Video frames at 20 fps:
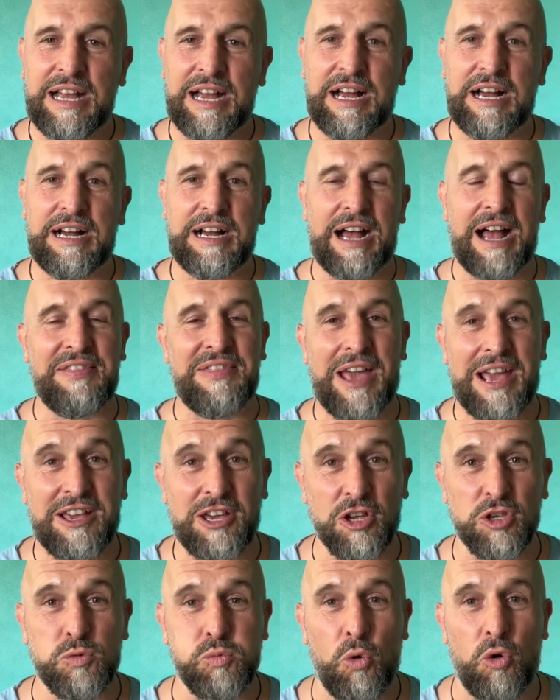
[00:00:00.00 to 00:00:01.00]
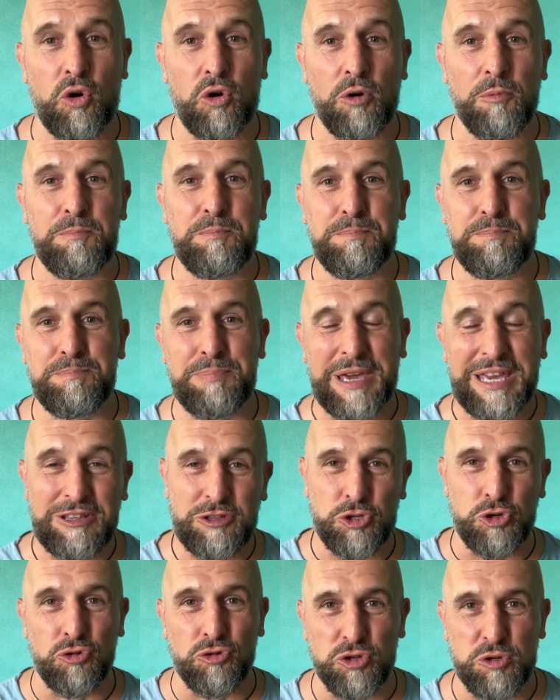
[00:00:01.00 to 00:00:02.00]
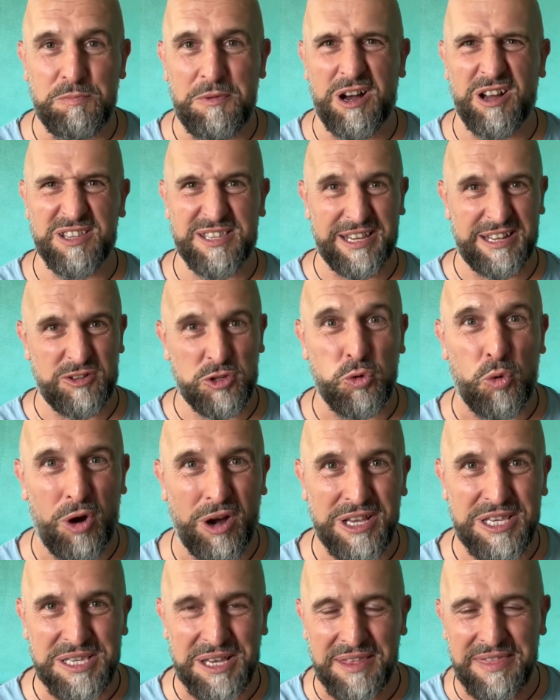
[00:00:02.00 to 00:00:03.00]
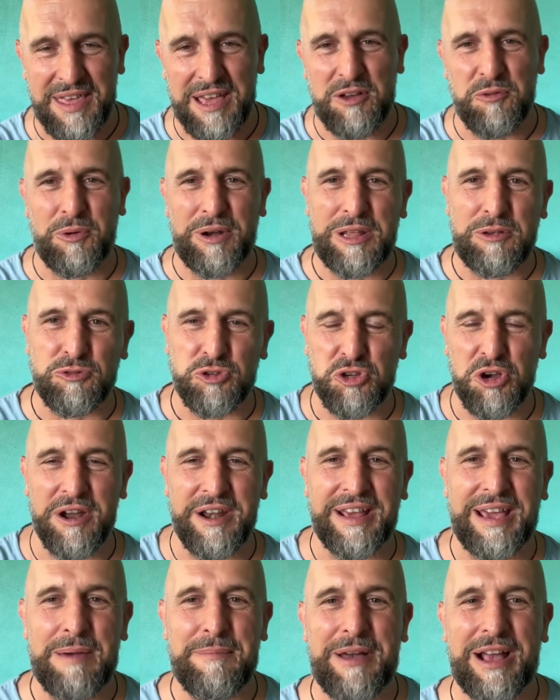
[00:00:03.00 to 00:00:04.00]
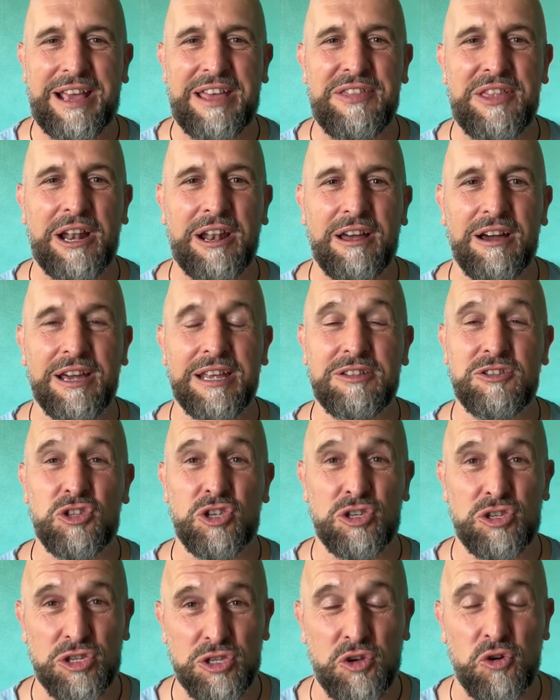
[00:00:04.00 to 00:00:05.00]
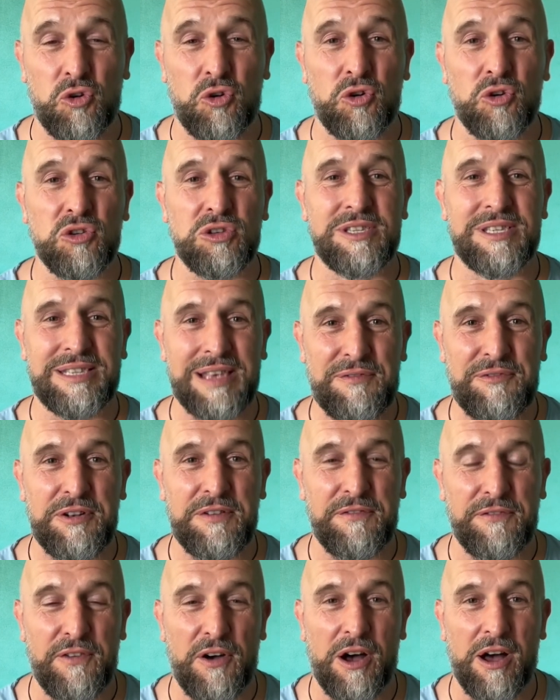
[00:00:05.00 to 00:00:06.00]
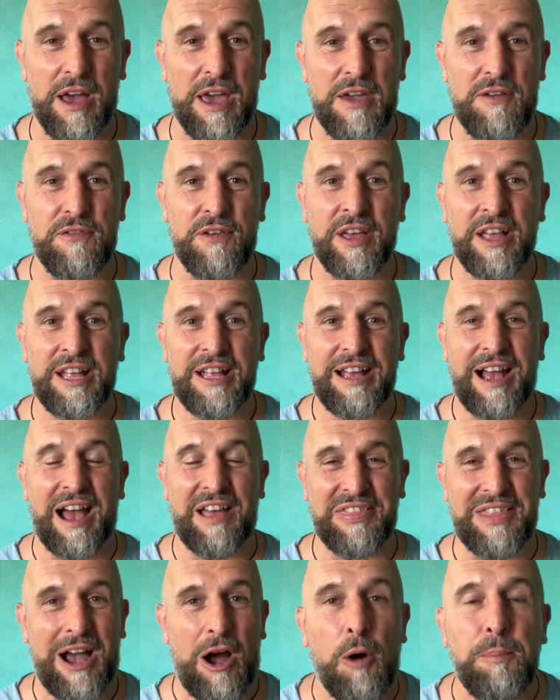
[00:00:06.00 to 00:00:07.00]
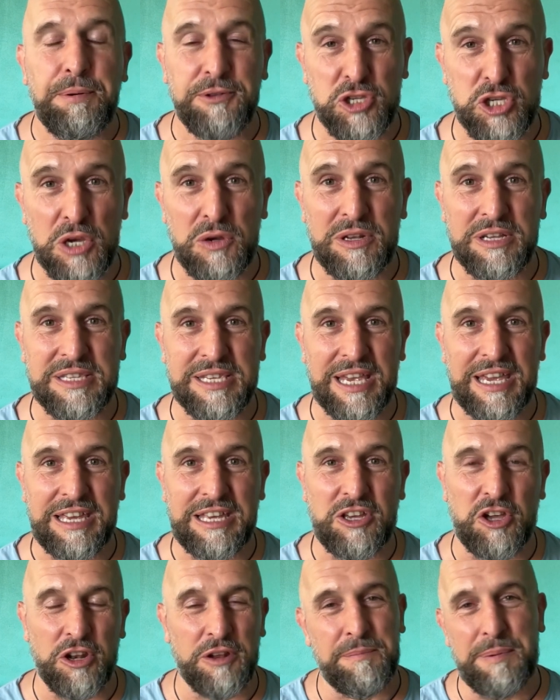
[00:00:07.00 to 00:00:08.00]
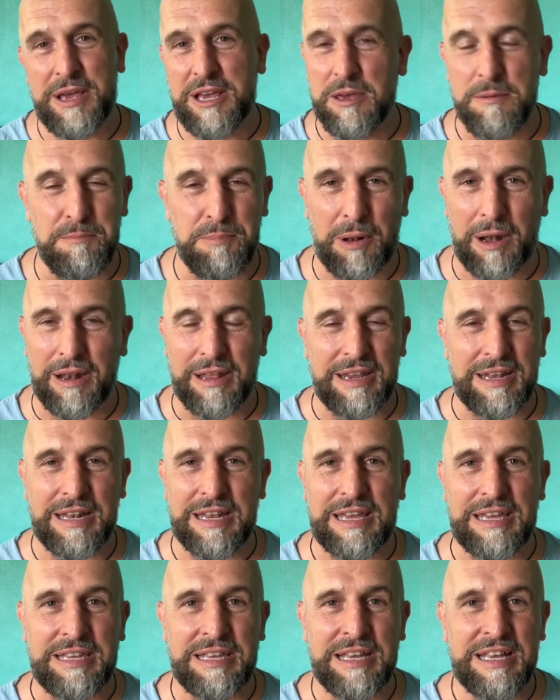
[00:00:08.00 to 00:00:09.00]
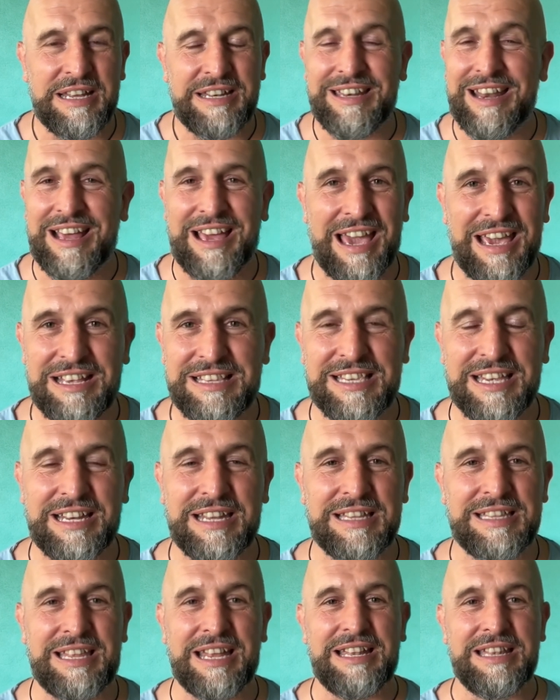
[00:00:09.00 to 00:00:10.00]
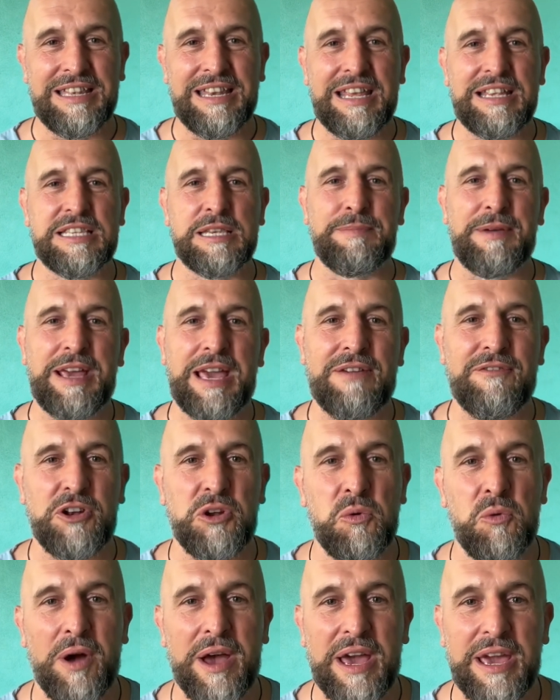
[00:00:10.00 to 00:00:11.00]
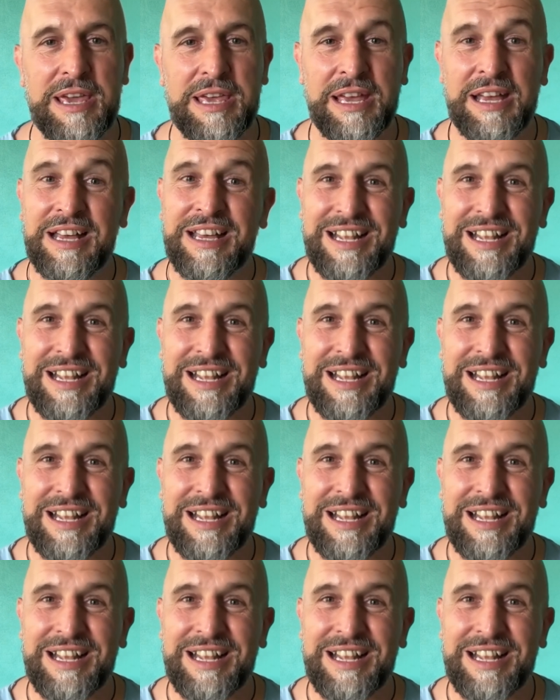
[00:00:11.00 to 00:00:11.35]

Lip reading: And then Gus Waugh beat George Martin twice, I think, when he was trying to get back in the line to score 7-5. And that opportunity could have been completely negated. It didn't need to be given away.